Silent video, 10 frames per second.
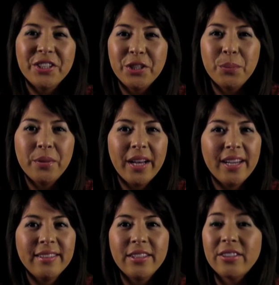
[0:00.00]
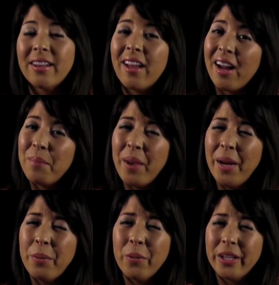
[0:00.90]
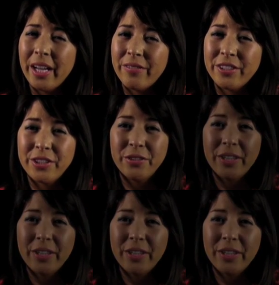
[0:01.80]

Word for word: new place, there's a lot of paperwork you have to do